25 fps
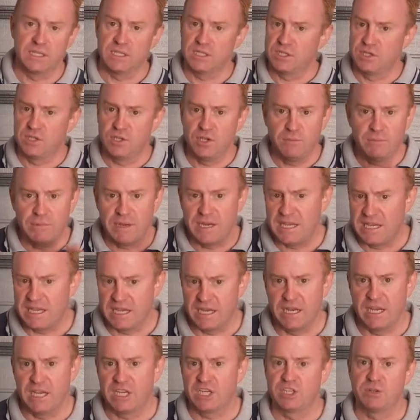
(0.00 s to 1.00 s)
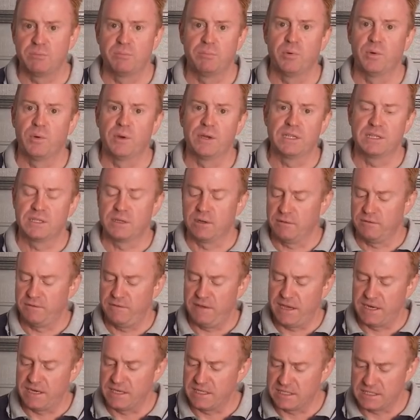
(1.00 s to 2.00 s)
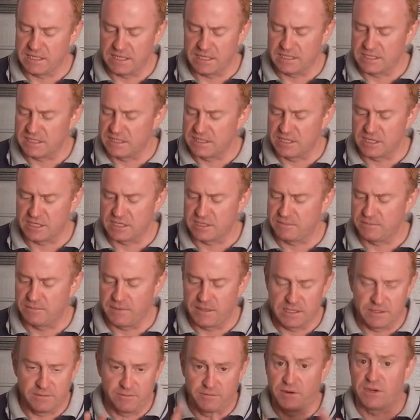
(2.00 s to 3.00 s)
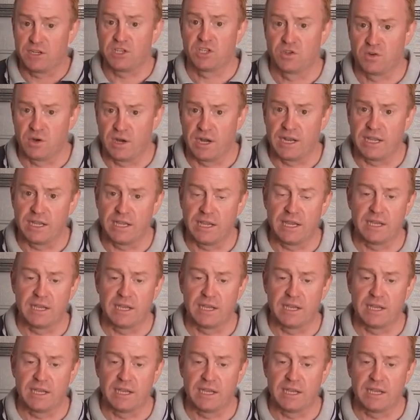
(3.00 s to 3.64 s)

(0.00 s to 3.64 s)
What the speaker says: It's too many connection points, and I found it's frustrating,